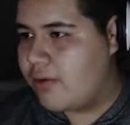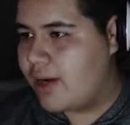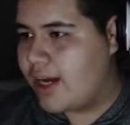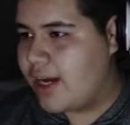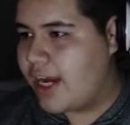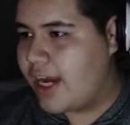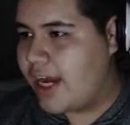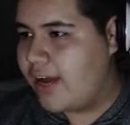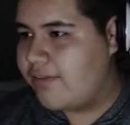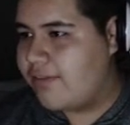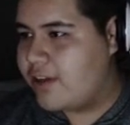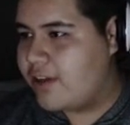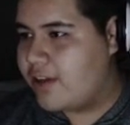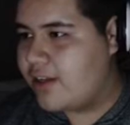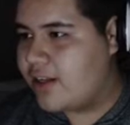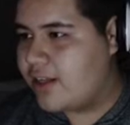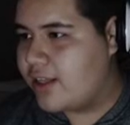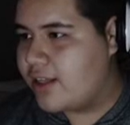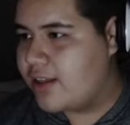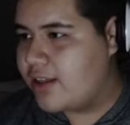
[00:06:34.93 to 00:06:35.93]
Wait, what? I
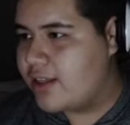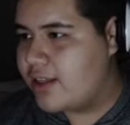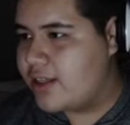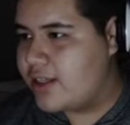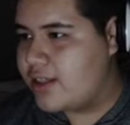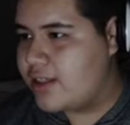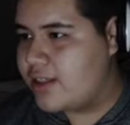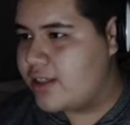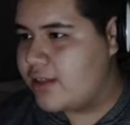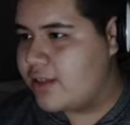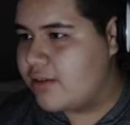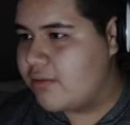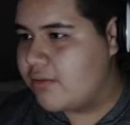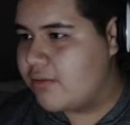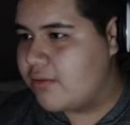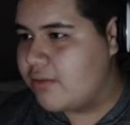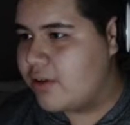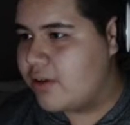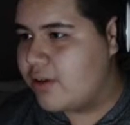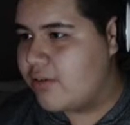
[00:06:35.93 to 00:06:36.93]
have to click this
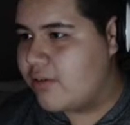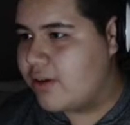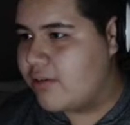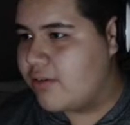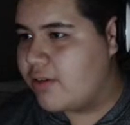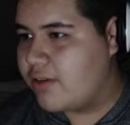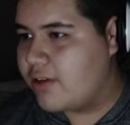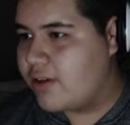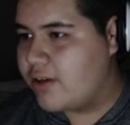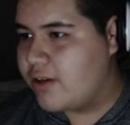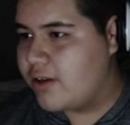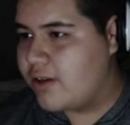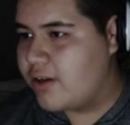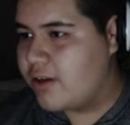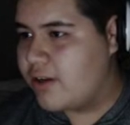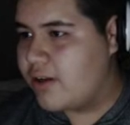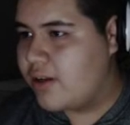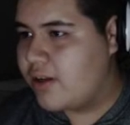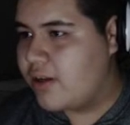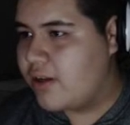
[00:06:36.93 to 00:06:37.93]
to look around?
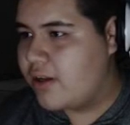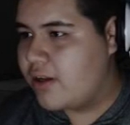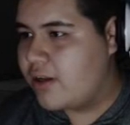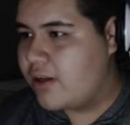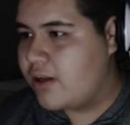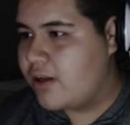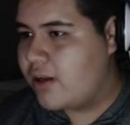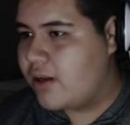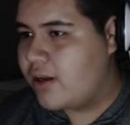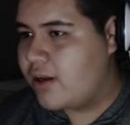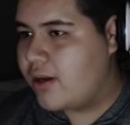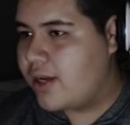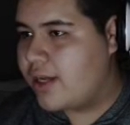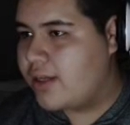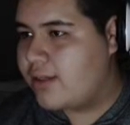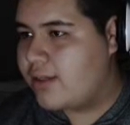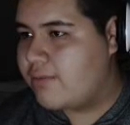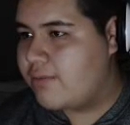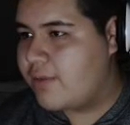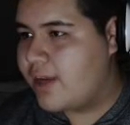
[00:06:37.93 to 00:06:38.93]

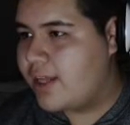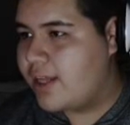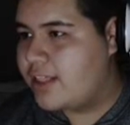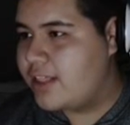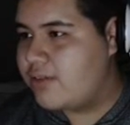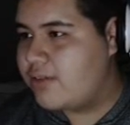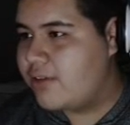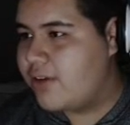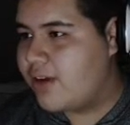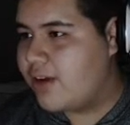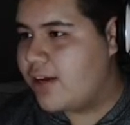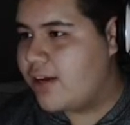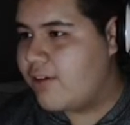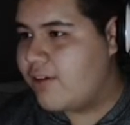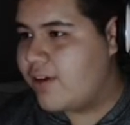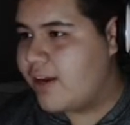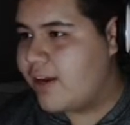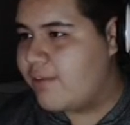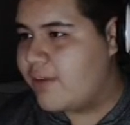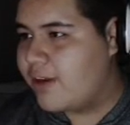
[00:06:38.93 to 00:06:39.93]
Okay, but at least we
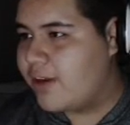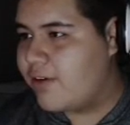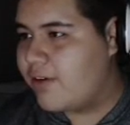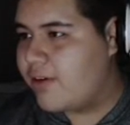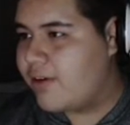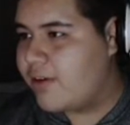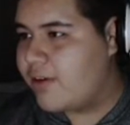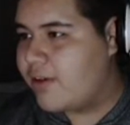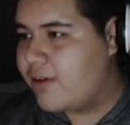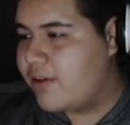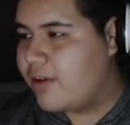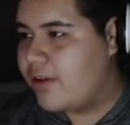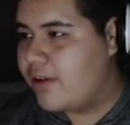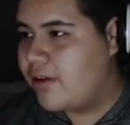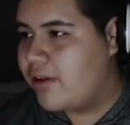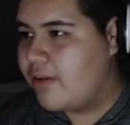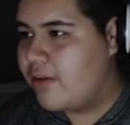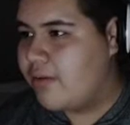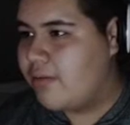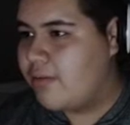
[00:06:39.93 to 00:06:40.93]
know how to grab now.
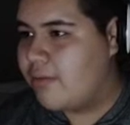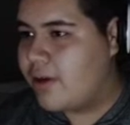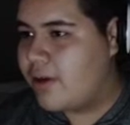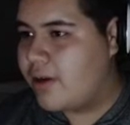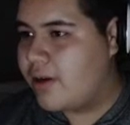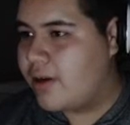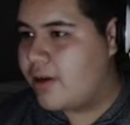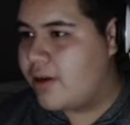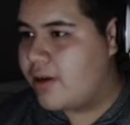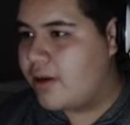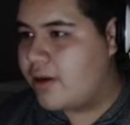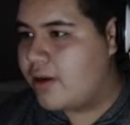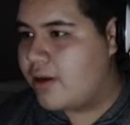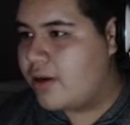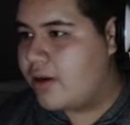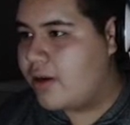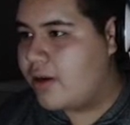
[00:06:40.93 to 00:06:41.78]
But